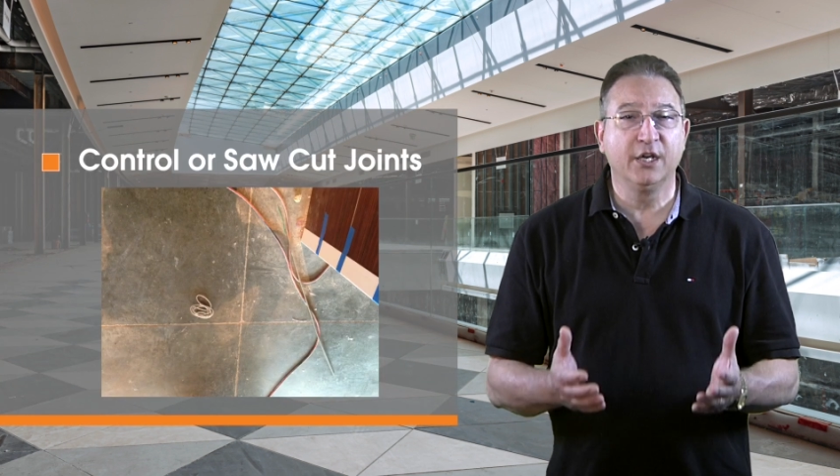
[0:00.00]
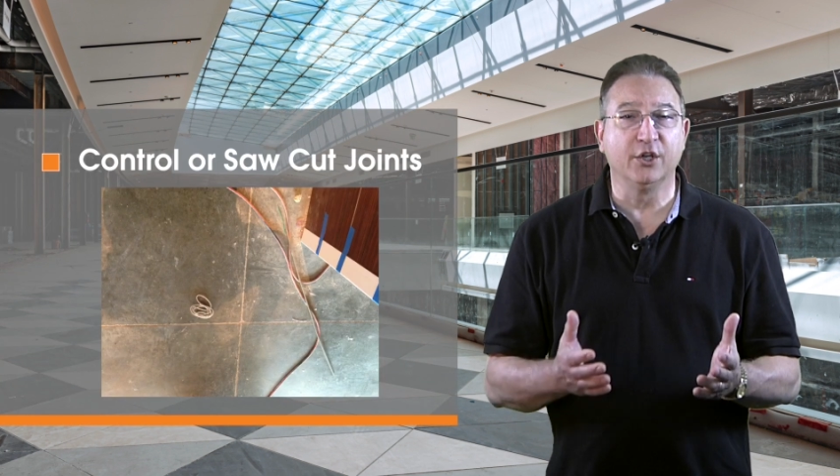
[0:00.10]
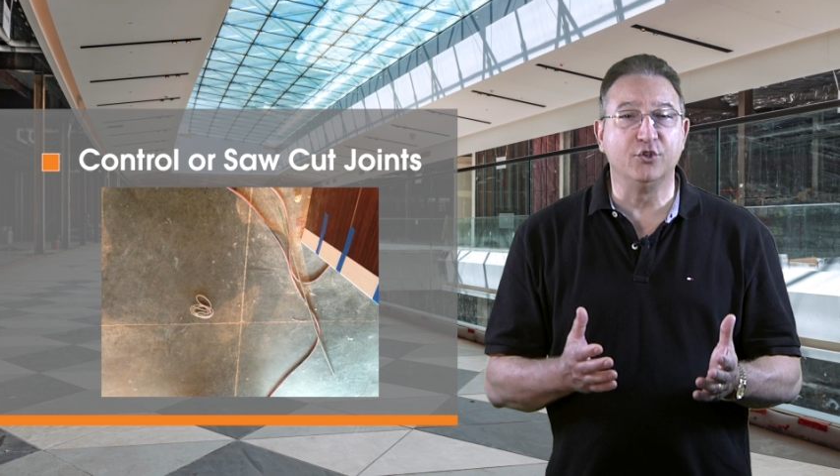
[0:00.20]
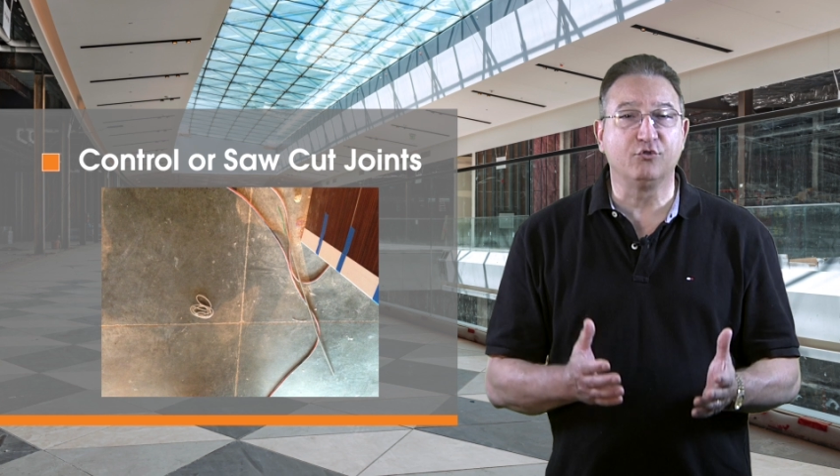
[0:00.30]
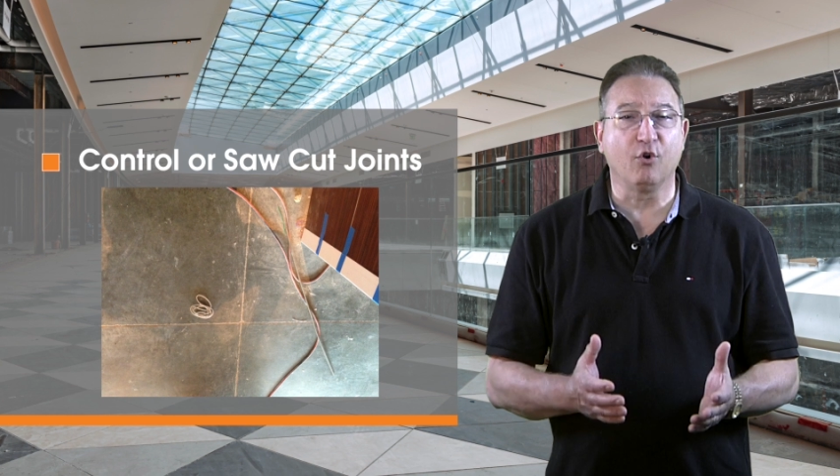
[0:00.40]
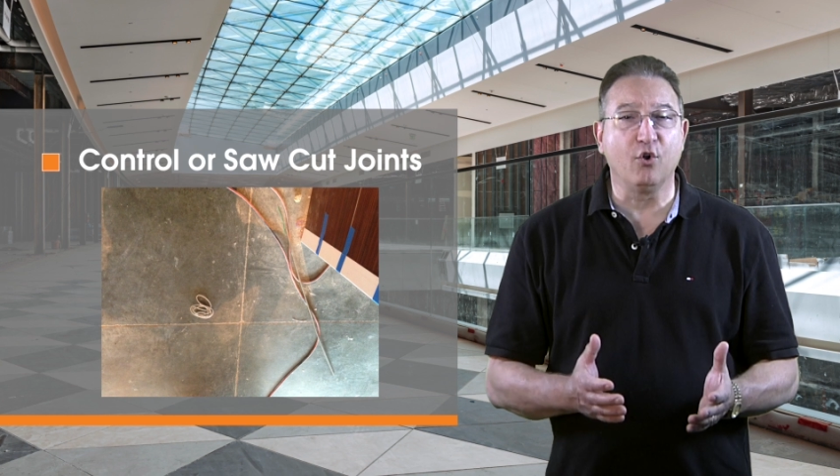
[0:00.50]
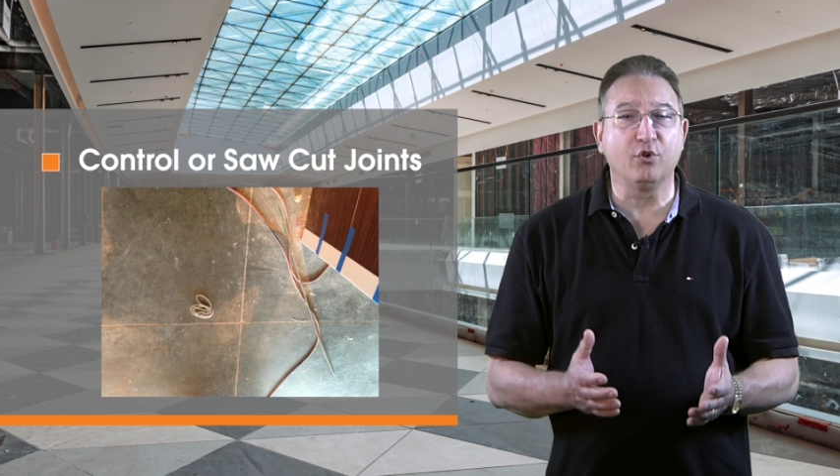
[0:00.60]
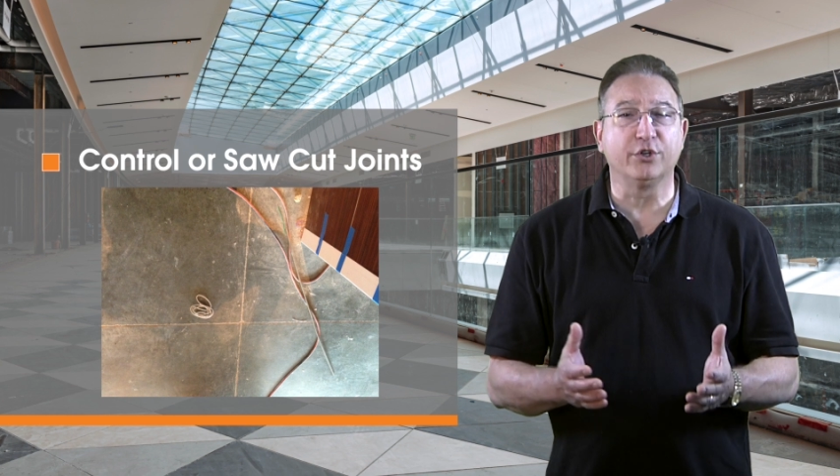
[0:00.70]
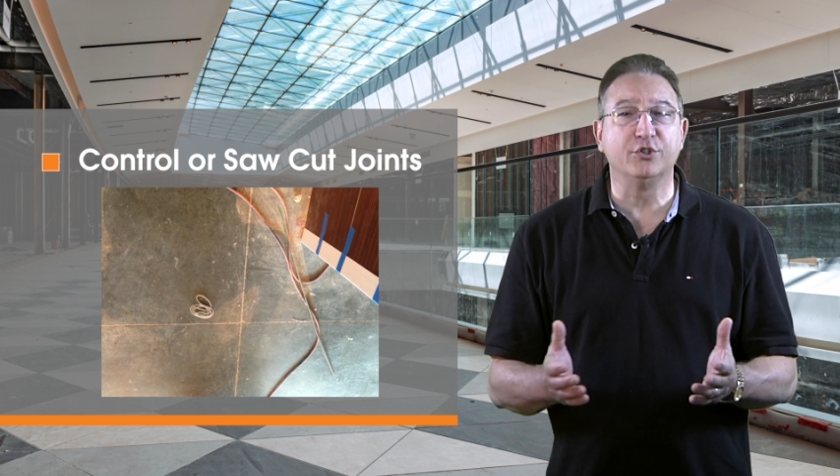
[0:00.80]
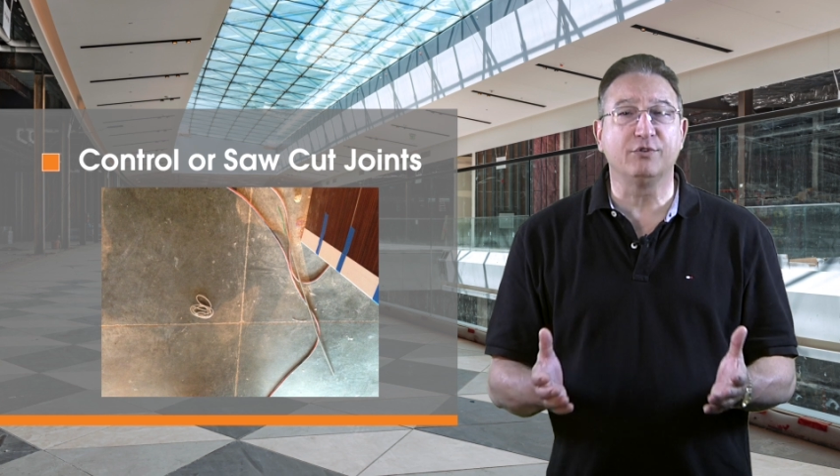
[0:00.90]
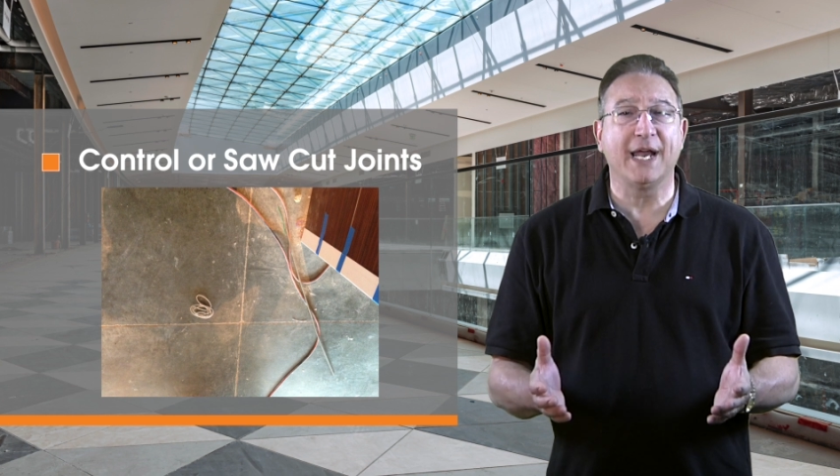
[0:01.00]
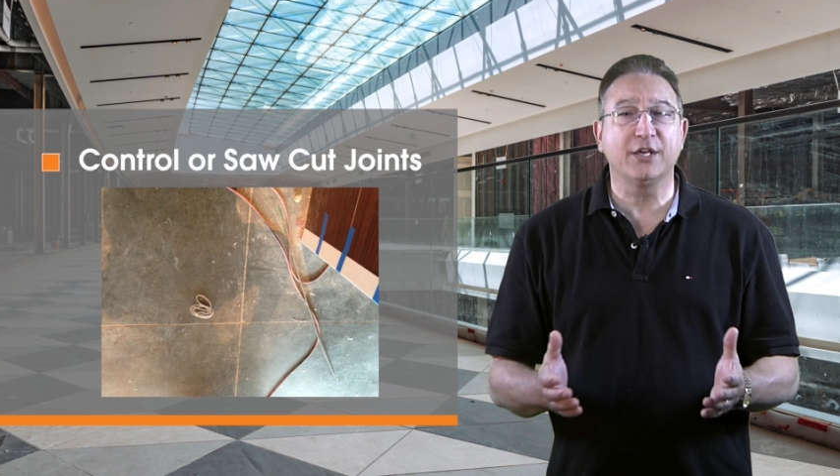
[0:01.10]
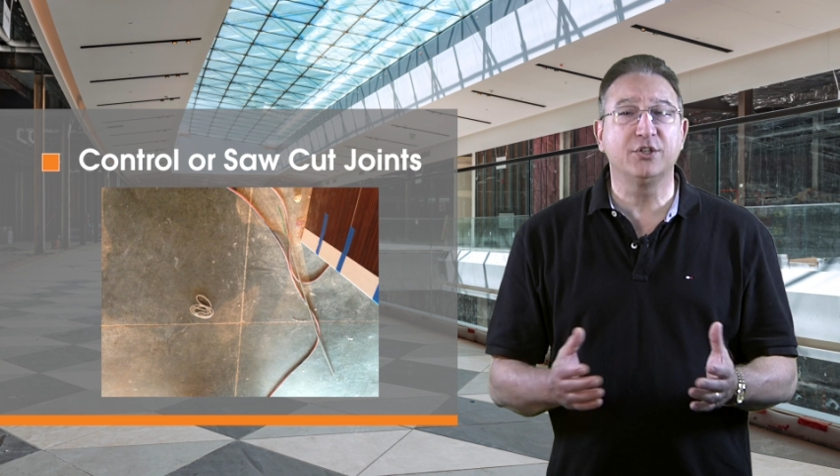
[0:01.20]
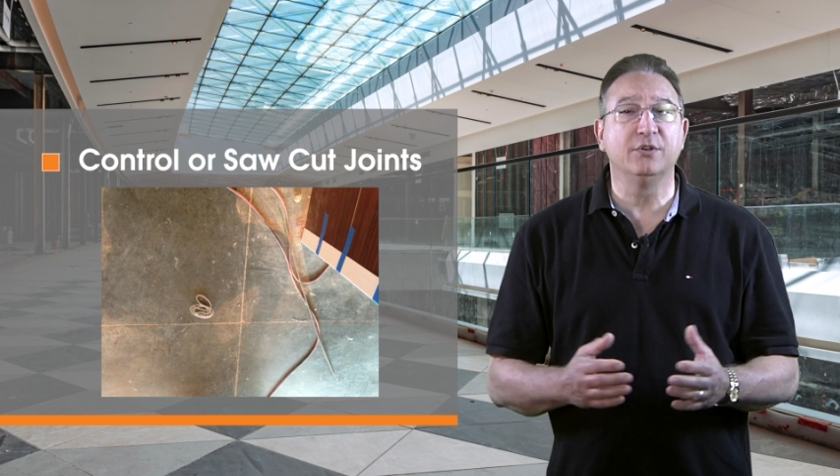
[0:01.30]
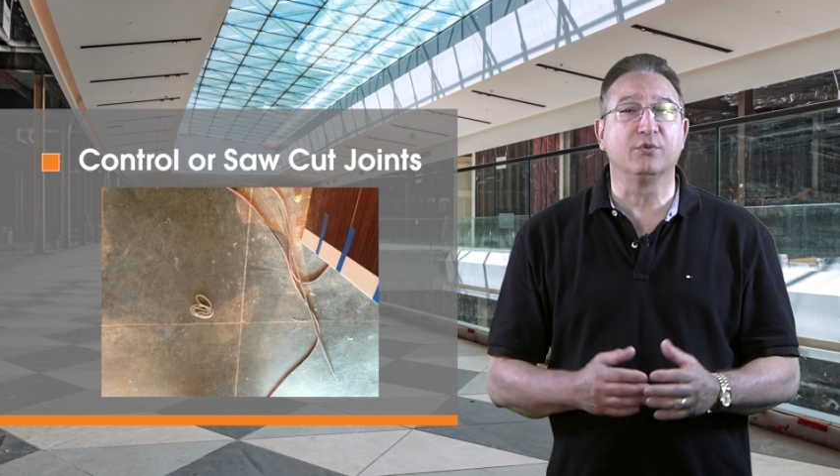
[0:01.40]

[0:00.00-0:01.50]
Control, contraction,